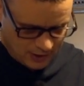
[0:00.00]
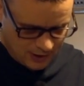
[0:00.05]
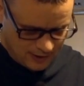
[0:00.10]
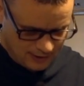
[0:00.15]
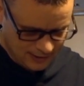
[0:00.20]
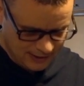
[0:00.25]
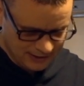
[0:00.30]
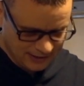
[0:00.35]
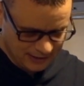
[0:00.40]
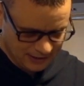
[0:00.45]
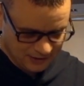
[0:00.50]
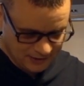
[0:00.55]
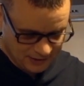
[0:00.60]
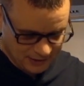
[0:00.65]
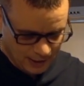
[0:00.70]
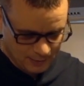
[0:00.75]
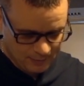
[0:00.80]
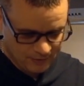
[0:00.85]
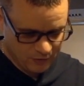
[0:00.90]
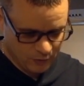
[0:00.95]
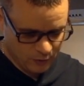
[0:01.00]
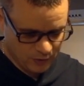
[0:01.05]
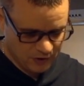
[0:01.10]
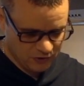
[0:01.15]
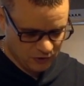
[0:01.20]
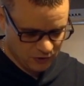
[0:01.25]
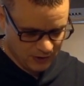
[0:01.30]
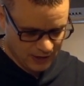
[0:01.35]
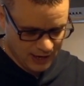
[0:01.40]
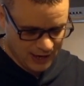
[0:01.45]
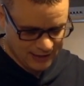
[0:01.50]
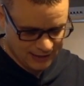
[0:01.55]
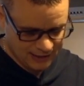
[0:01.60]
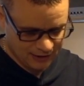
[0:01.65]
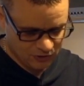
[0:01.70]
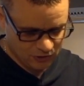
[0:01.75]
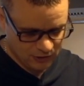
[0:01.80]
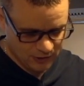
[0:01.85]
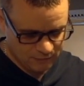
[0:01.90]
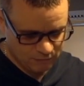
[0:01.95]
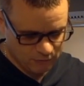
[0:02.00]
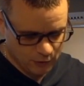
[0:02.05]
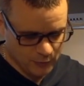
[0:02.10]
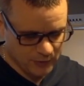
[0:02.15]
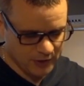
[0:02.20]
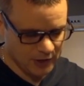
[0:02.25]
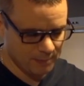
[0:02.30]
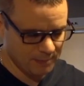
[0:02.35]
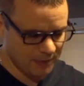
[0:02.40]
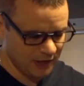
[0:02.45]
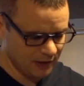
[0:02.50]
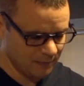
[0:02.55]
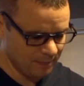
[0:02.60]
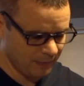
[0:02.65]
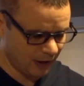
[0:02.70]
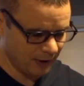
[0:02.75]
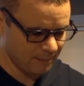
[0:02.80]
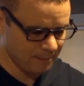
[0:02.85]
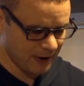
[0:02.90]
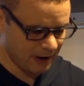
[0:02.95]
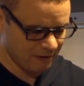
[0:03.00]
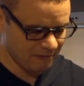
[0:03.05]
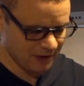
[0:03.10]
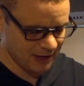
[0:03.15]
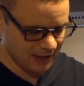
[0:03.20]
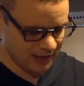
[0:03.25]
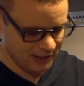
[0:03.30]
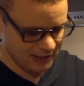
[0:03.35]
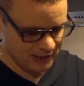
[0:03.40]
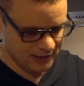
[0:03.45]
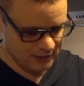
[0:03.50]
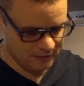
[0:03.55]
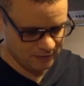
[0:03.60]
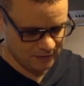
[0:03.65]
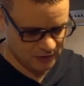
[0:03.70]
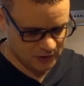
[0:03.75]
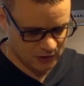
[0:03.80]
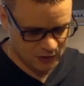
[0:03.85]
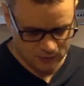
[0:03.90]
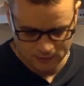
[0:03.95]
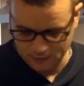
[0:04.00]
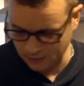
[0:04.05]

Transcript: earlier than the night before because you can actually ruin the meat by marinating it for too